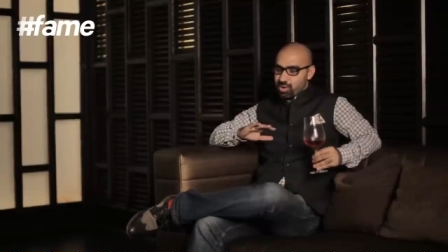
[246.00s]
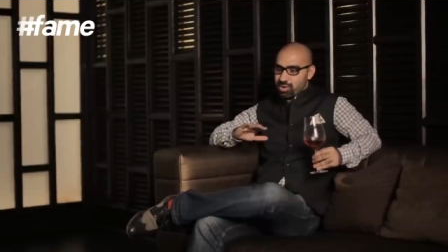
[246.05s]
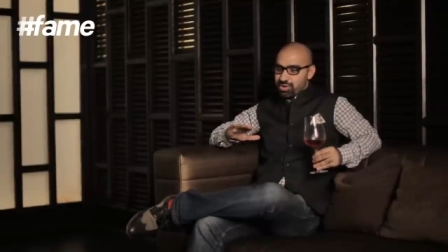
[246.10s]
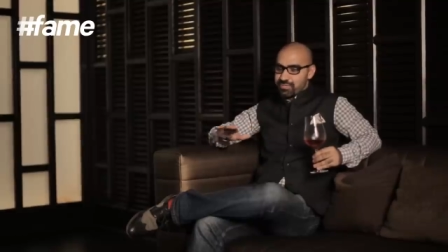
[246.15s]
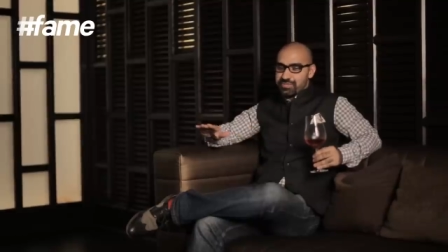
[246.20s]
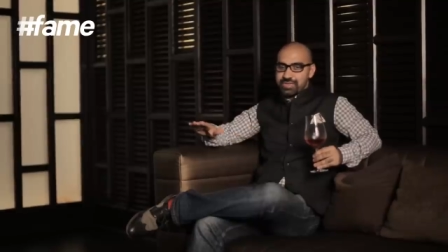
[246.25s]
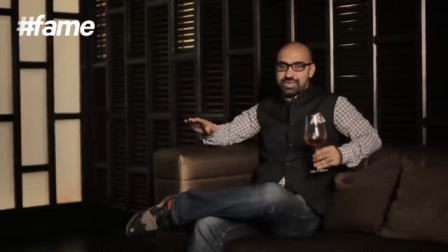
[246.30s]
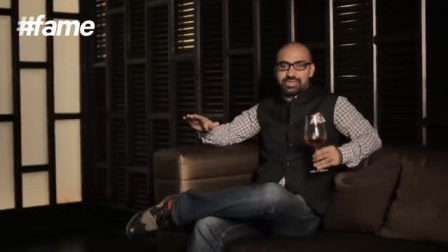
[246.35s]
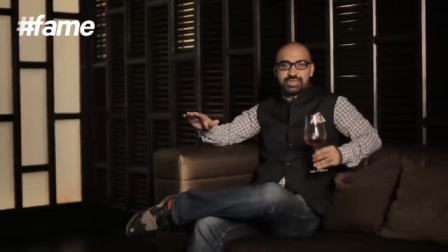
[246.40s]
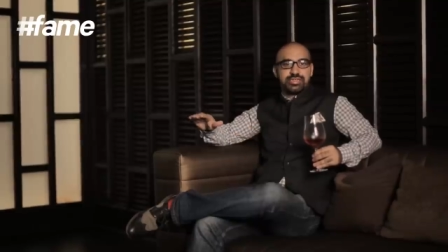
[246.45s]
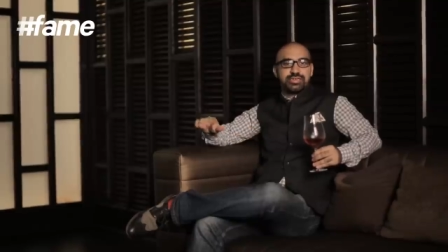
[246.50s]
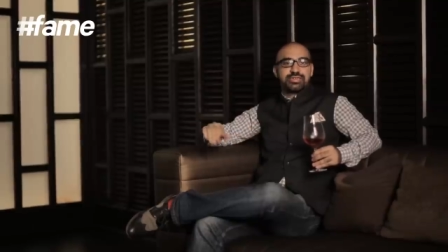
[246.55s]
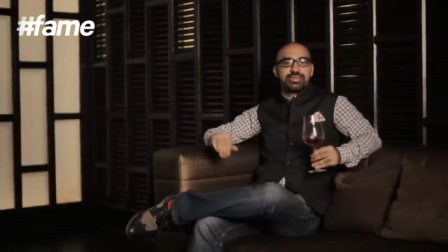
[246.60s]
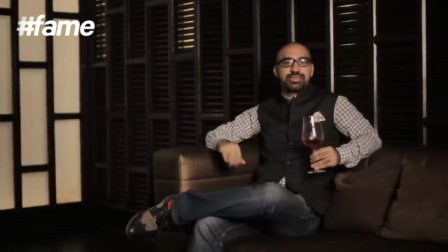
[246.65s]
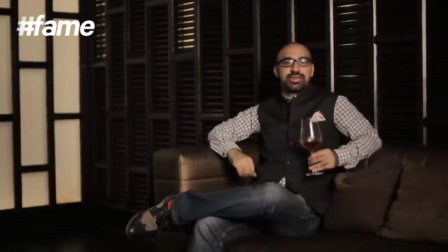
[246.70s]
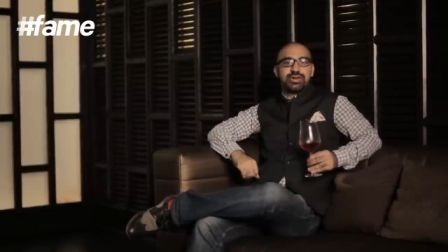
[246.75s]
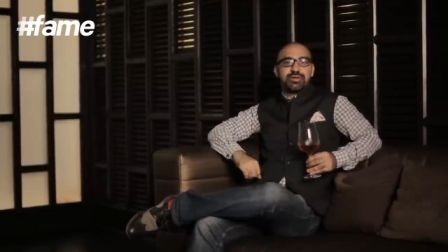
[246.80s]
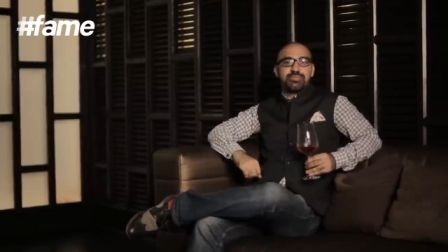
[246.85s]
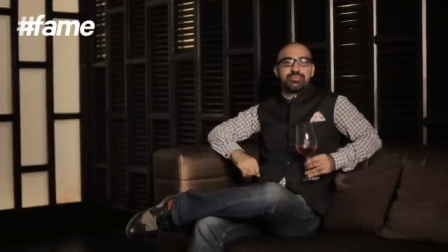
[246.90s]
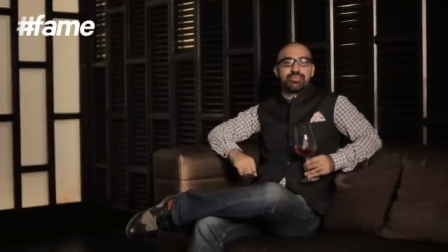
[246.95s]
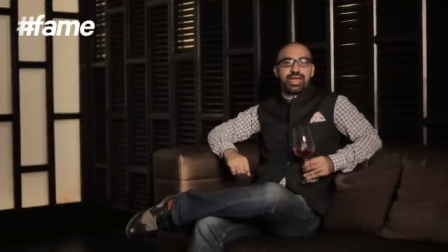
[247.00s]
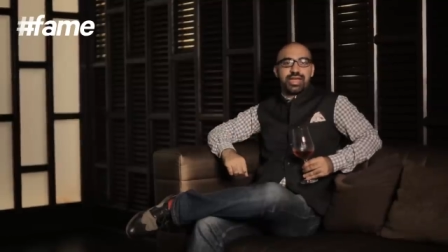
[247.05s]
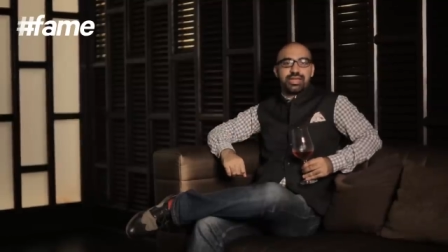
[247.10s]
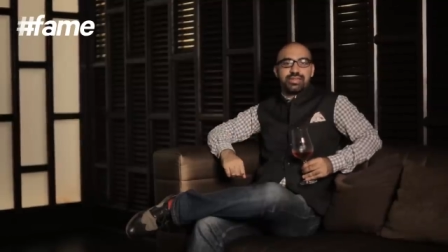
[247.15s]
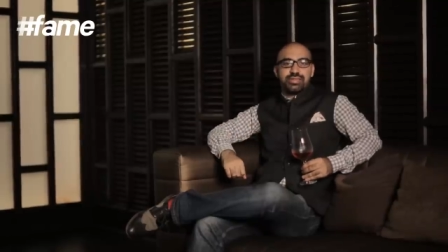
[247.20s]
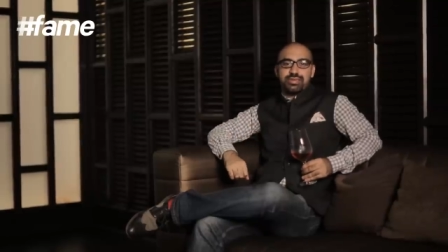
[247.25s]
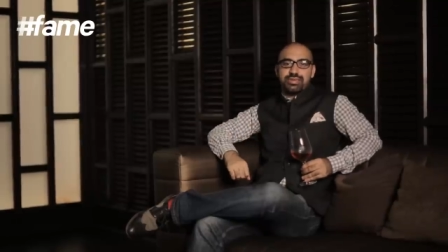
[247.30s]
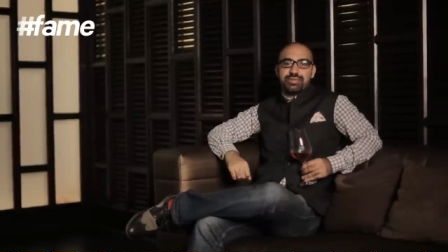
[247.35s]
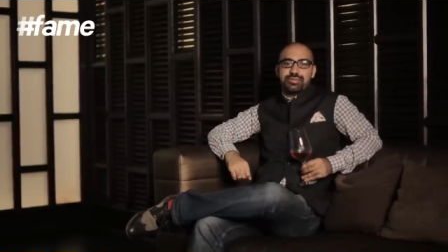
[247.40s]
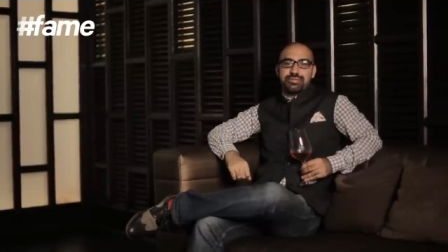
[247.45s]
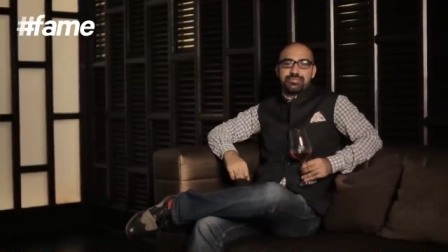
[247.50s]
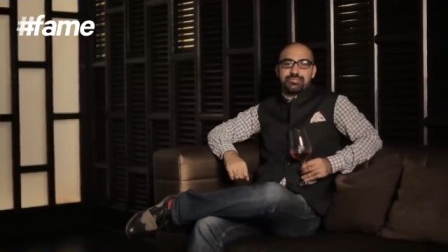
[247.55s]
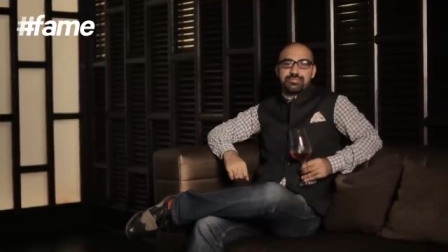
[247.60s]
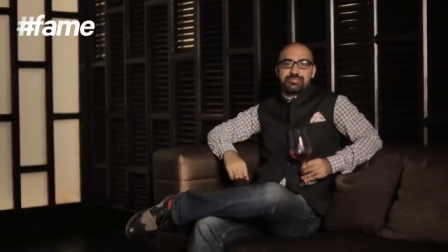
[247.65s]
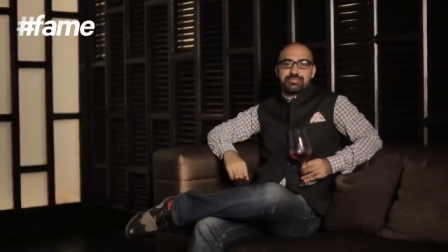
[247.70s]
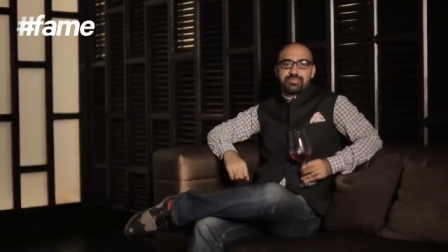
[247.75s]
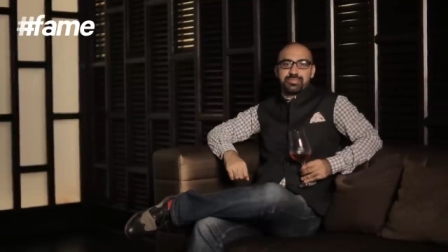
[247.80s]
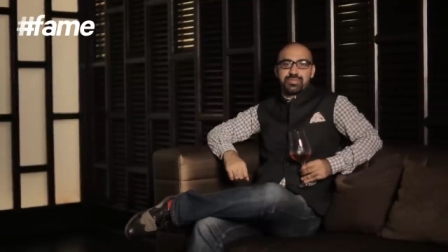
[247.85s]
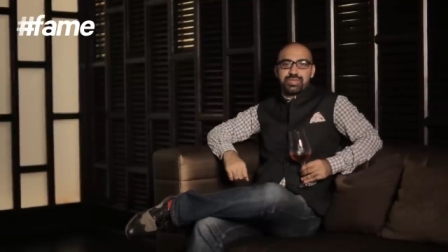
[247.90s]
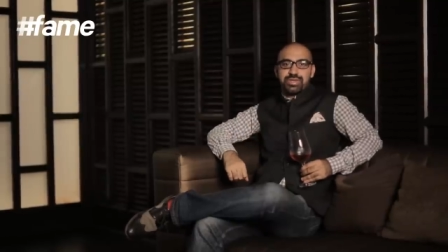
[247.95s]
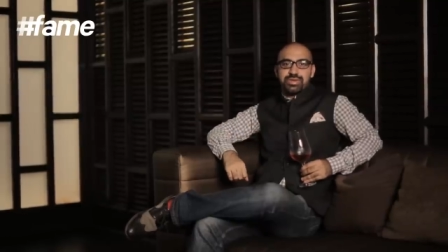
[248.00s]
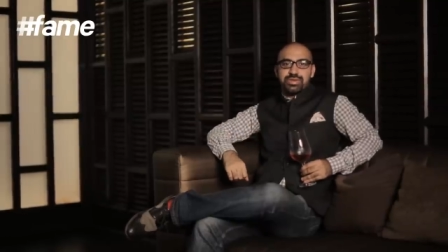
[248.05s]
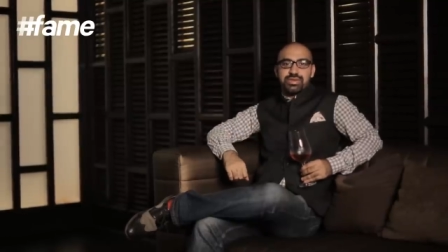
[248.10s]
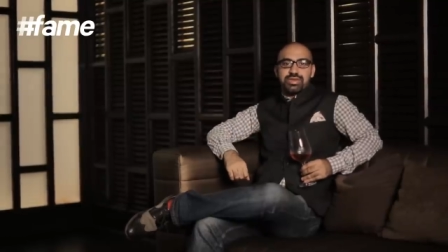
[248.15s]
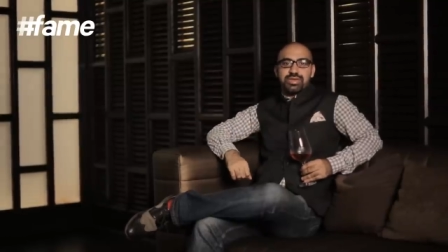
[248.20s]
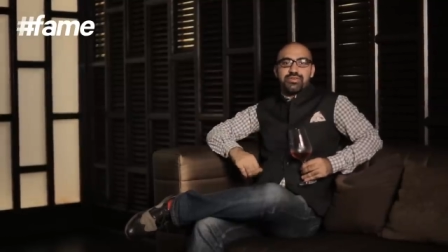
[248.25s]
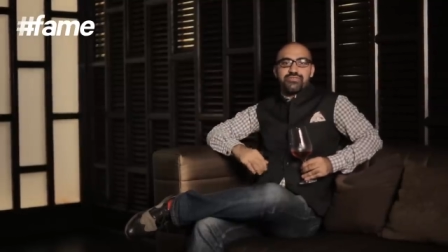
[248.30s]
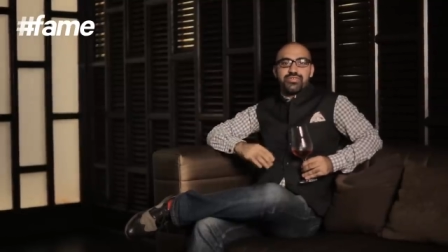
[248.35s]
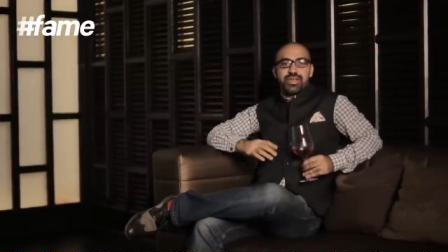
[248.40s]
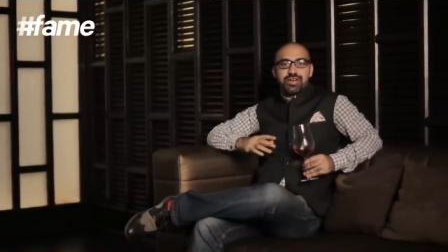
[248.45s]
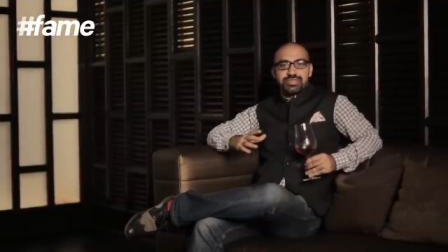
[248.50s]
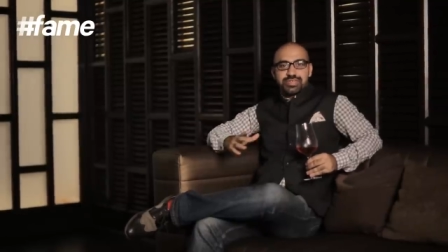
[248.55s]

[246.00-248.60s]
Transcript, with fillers: all of these things come handy. If you